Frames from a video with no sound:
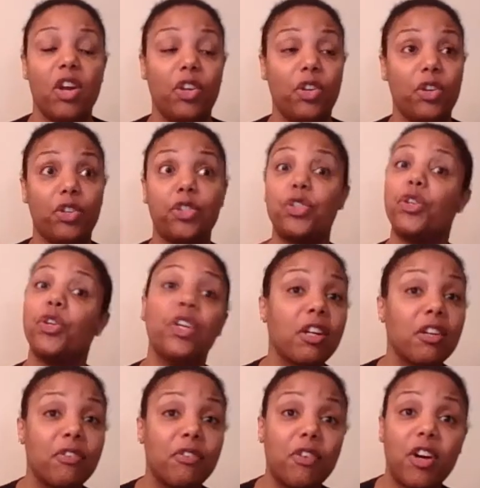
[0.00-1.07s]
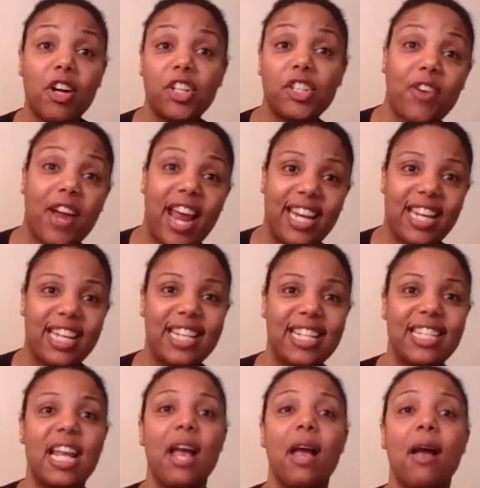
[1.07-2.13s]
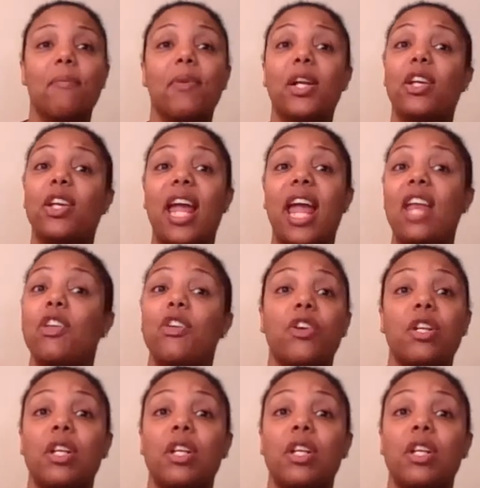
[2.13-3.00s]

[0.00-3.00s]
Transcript: You're too young for arthritis, and you're